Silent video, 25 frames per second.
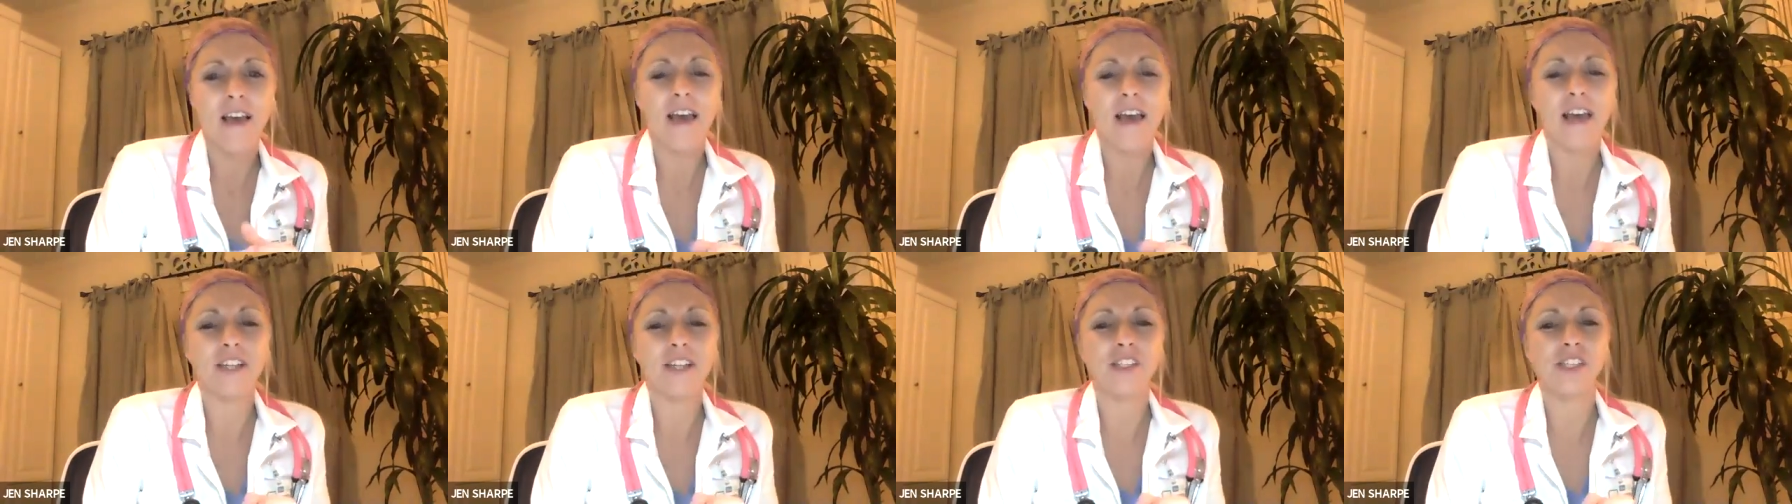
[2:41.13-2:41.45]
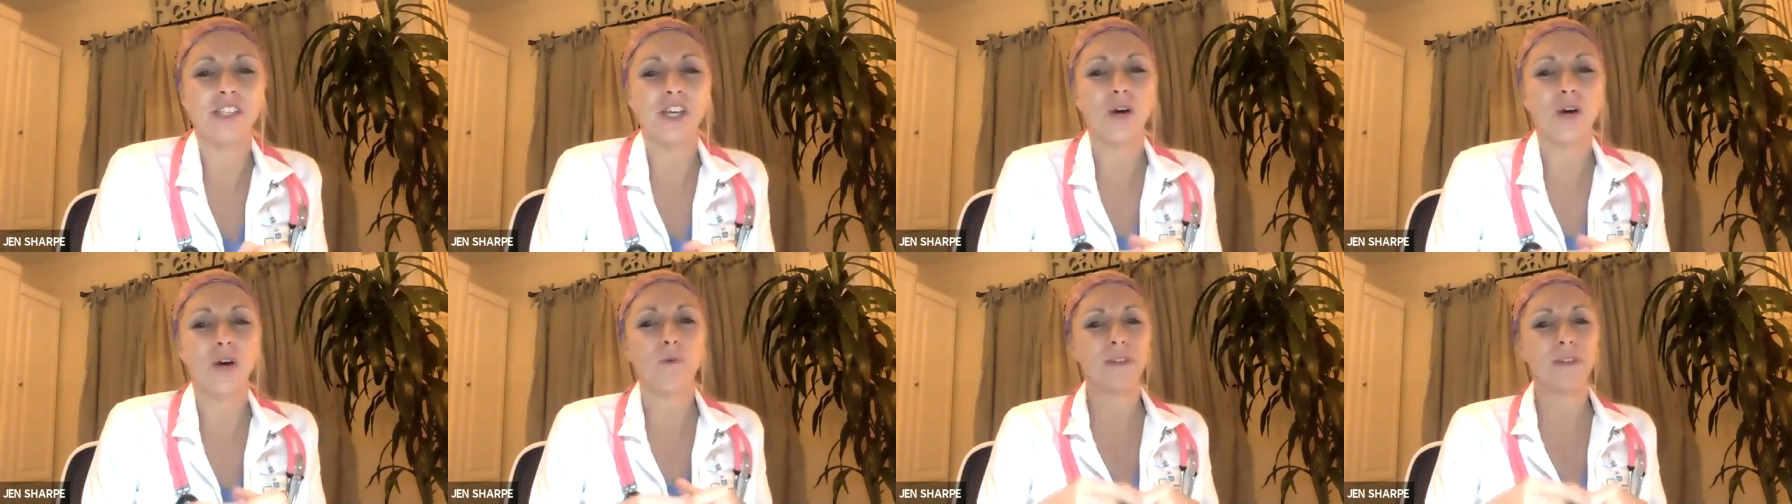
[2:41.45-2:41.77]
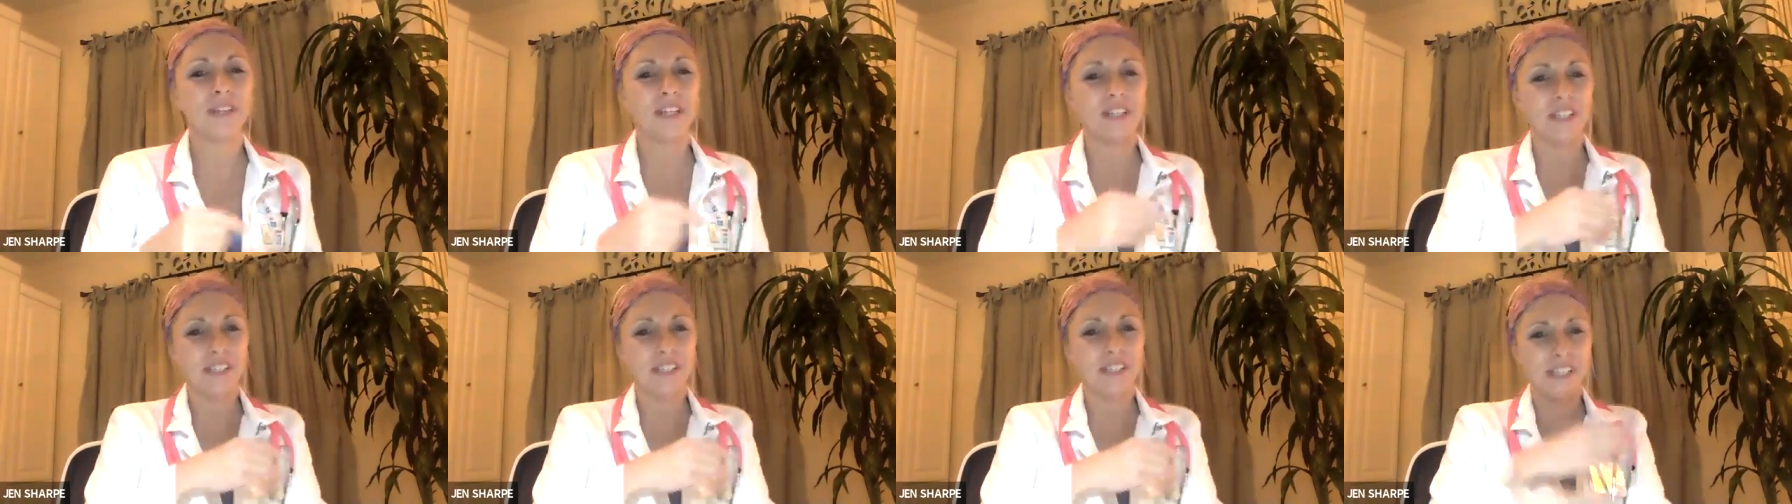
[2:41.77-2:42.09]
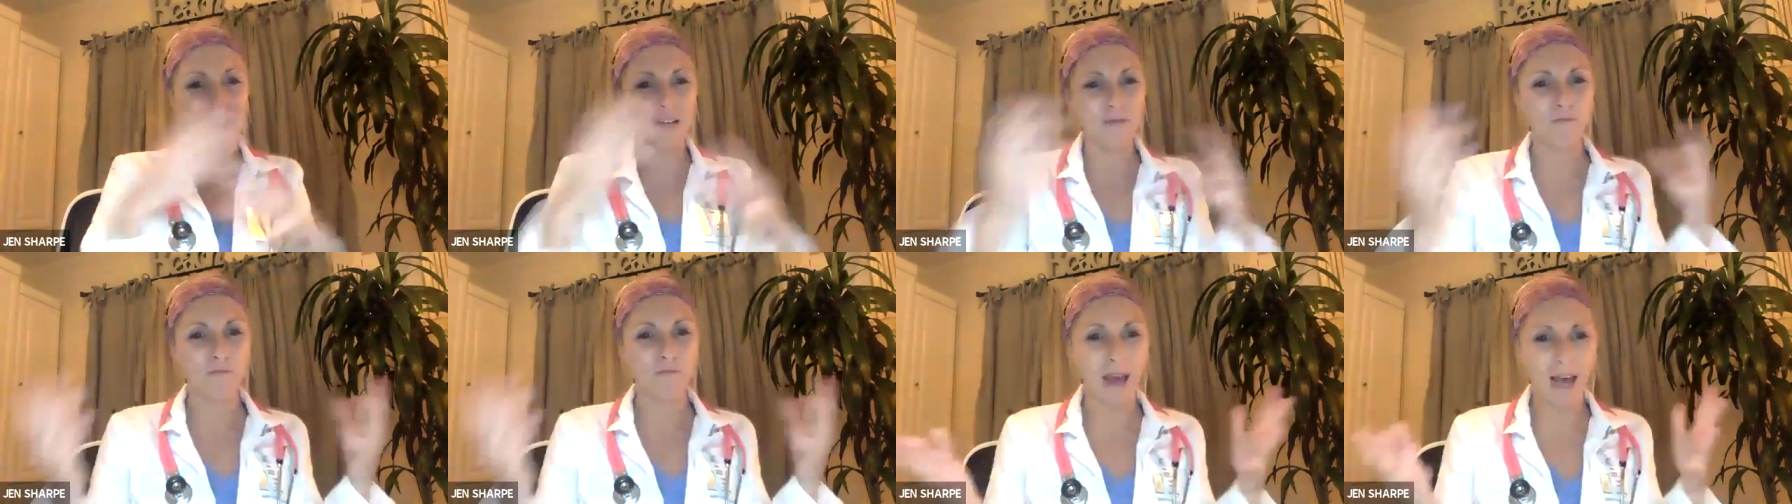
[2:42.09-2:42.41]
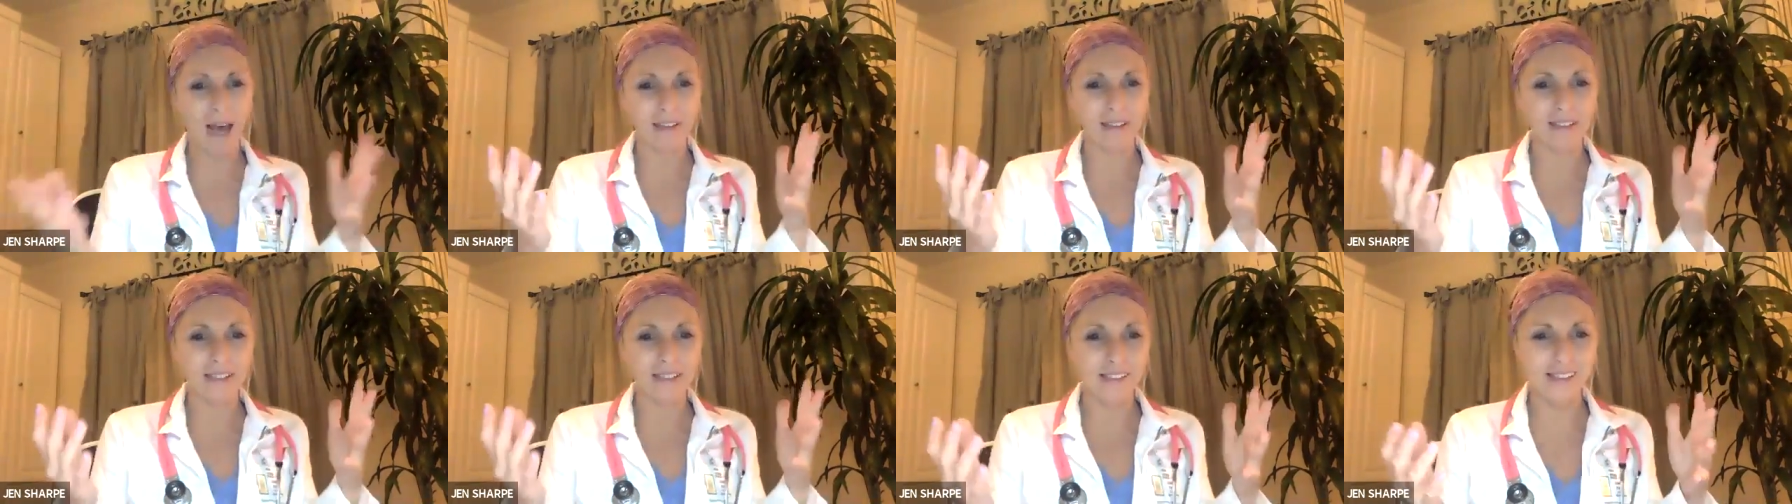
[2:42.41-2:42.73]
And so when there's an
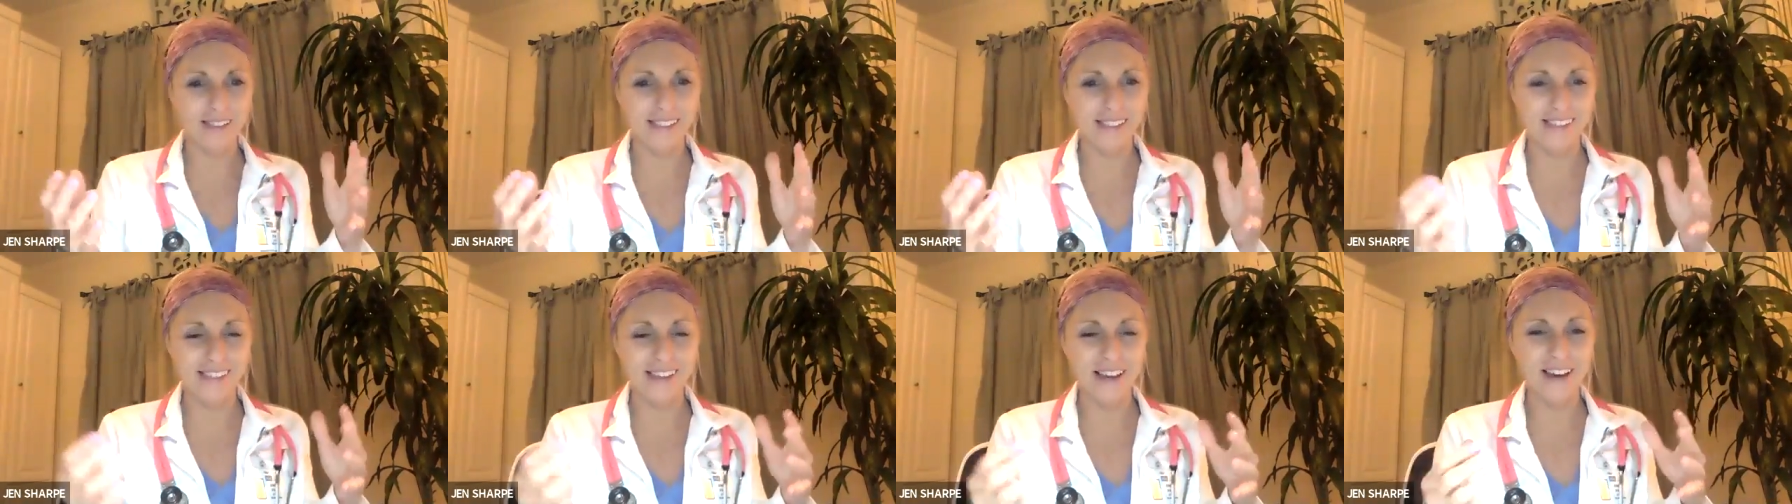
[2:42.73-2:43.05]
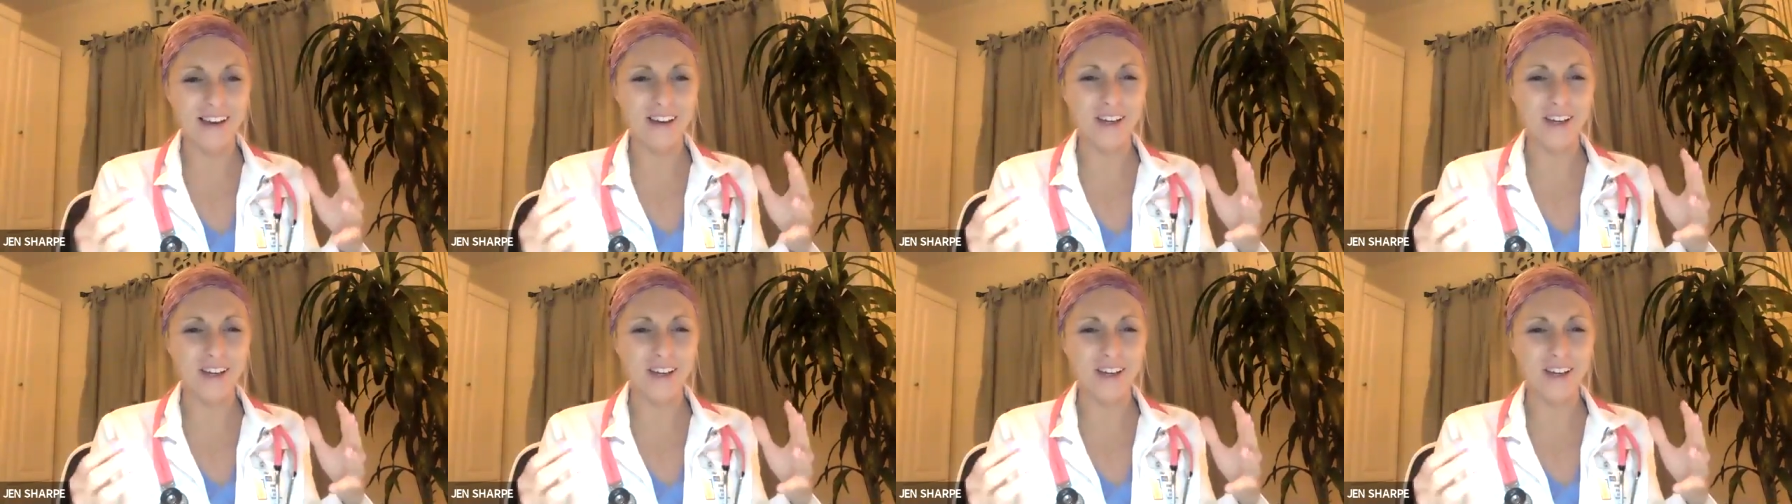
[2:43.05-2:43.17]
imbalance,